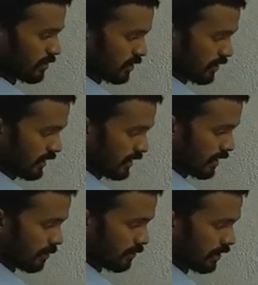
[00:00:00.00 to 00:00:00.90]
So I'm
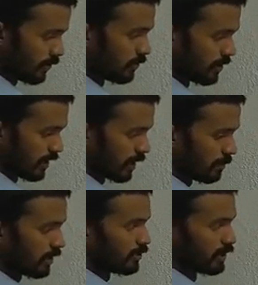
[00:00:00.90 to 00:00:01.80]
getting W
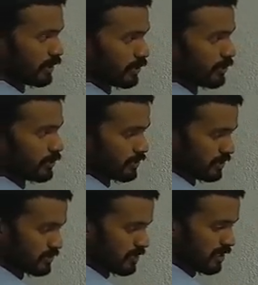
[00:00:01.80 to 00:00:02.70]

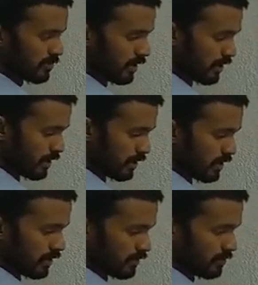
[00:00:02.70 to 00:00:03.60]
into this y bar,
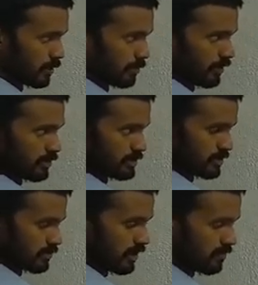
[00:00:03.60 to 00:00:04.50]
the
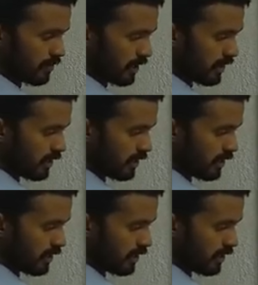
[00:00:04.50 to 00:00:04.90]
perpendicular distance y